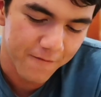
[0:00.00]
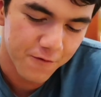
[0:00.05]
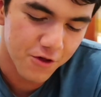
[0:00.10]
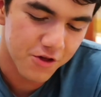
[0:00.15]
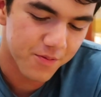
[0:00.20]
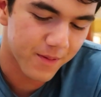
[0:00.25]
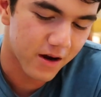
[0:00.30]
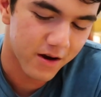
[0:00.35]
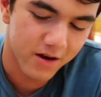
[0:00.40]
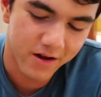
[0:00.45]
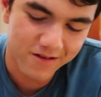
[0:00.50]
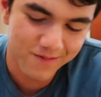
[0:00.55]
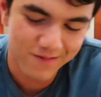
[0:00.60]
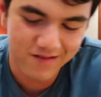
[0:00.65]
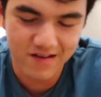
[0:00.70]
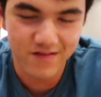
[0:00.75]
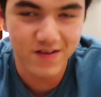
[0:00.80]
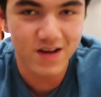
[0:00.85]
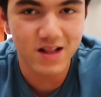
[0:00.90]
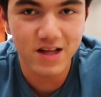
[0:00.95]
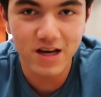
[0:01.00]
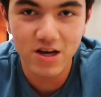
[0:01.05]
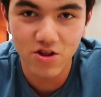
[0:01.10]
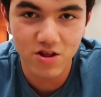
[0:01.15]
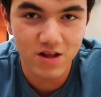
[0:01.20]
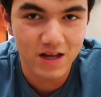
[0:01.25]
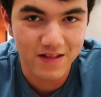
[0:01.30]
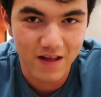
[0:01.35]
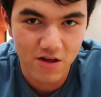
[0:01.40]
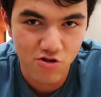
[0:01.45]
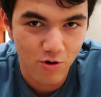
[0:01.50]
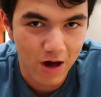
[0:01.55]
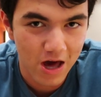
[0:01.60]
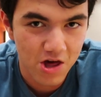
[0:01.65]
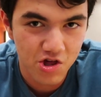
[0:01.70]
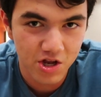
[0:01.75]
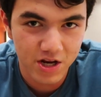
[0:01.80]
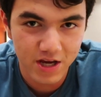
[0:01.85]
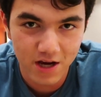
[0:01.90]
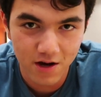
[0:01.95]
Foolish Burial specifically, just get that
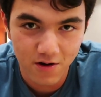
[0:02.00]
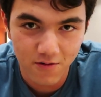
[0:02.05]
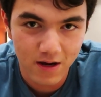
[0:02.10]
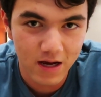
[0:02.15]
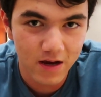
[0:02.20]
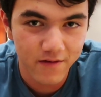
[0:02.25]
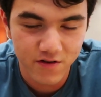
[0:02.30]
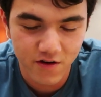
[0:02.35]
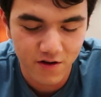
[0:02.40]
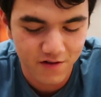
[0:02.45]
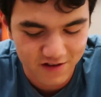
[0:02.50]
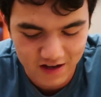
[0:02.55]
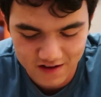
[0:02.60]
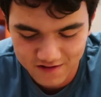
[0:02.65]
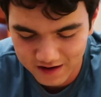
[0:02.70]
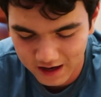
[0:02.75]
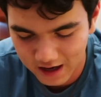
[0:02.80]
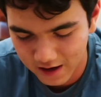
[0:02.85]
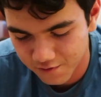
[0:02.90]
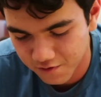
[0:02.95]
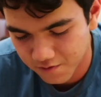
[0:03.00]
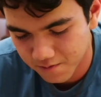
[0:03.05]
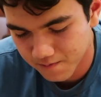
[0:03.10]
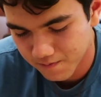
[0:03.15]
Tragedy and Grave is always nice to have.